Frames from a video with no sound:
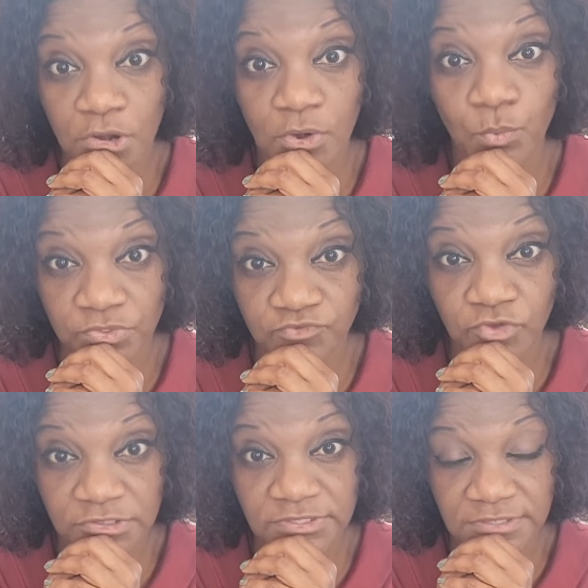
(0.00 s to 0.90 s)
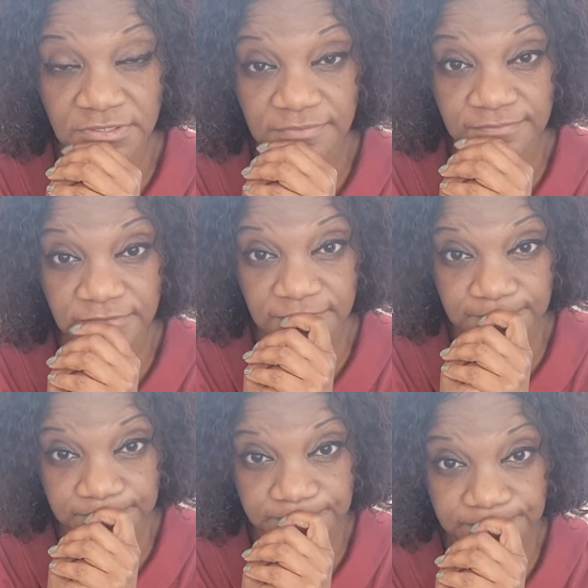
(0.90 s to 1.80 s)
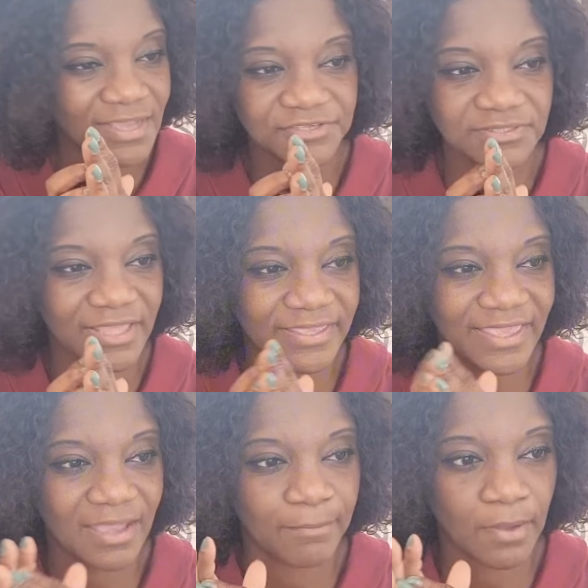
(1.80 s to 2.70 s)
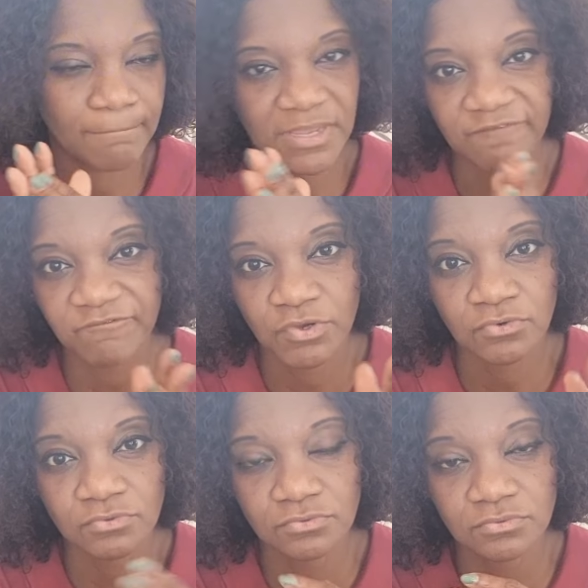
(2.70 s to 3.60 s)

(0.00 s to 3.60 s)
withdrawal symptoms. And she's like, yeah, but many folks,